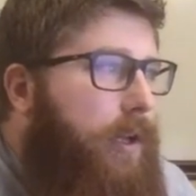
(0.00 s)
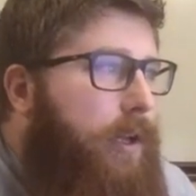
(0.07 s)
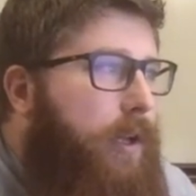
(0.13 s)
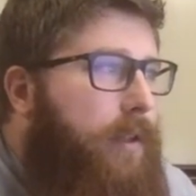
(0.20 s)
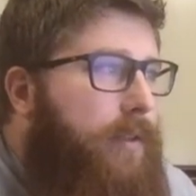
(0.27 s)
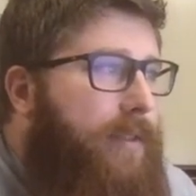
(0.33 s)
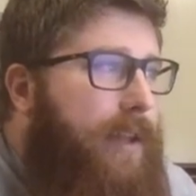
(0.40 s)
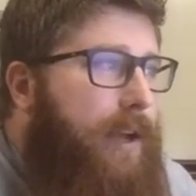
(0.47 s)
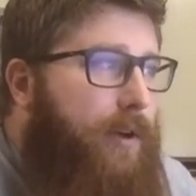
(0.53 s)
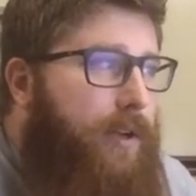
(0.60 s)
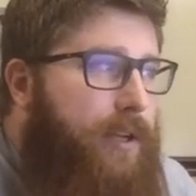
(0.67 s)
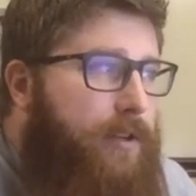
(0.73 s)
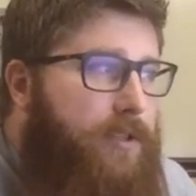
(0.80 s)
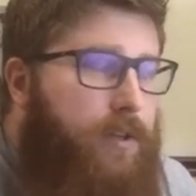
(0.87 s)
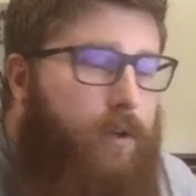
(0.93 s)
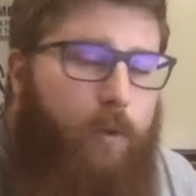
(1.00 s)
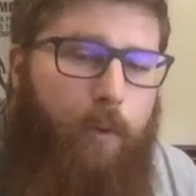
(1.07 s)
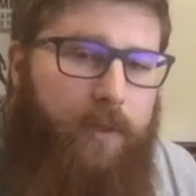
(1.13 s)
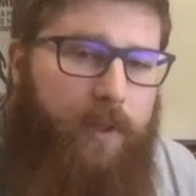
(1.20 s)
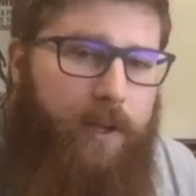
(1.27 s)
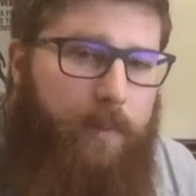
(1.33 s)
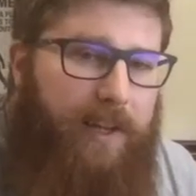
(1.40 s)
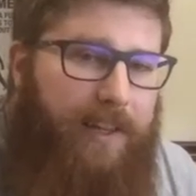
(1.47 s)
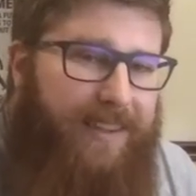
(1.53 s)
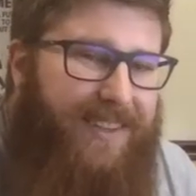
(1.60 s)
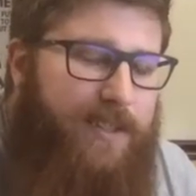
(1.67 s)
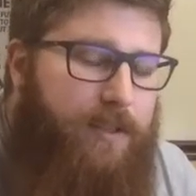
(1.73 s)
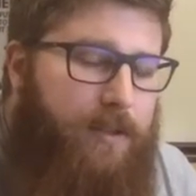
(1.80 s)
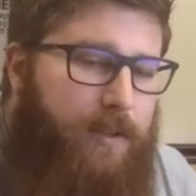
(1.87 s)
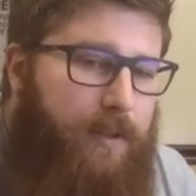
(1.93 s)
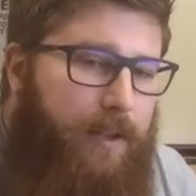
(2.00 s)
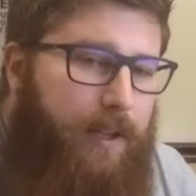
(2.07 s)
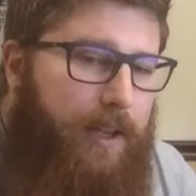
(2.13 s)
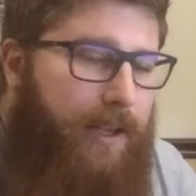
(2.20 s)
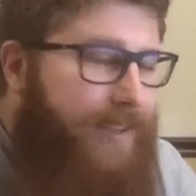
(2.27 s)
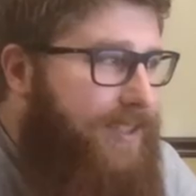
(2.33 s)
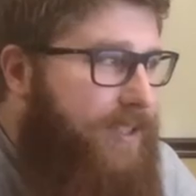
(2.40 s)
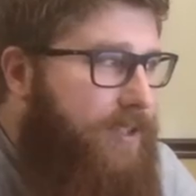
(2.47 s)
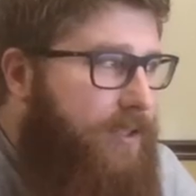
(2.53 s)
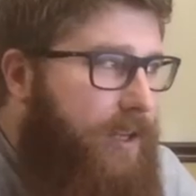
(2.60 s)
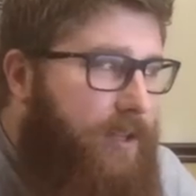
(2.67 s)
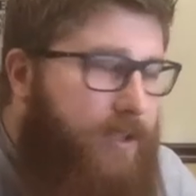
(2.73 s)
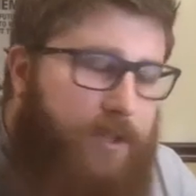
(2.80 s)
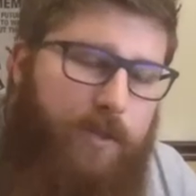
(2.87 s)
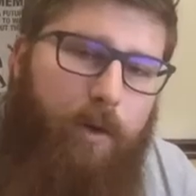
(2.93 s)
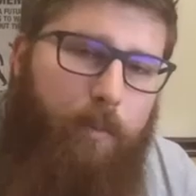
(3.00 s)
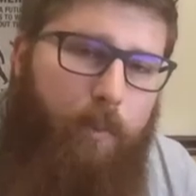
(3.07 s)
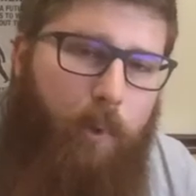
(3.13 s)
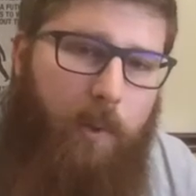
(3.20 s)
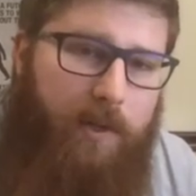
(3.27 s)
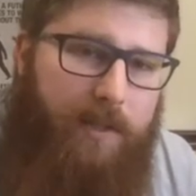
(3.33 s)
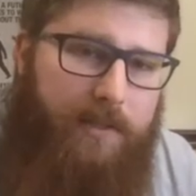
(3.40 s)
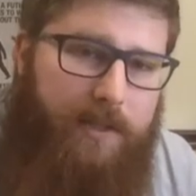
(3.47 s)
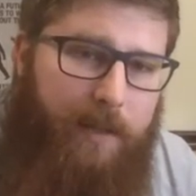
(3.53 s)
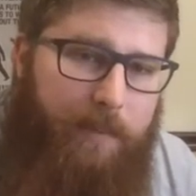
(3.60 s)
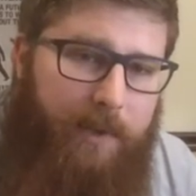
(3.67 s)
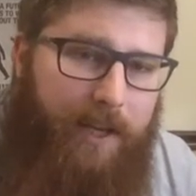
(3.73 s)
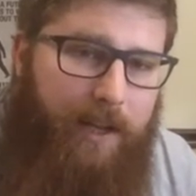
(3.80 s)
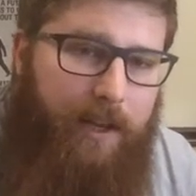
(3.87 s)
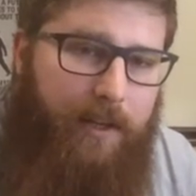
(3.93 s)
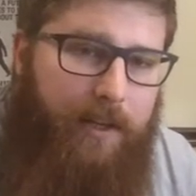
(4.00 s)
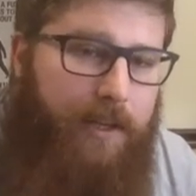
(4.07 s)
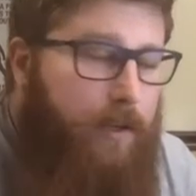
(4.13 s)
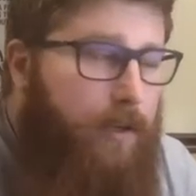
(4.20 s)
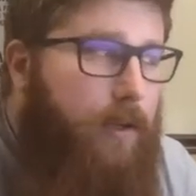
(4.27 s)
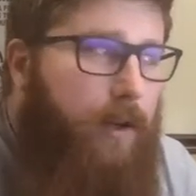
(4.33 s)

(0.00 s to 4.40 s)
Now, here's the cool thing about this. It's so important on topicality,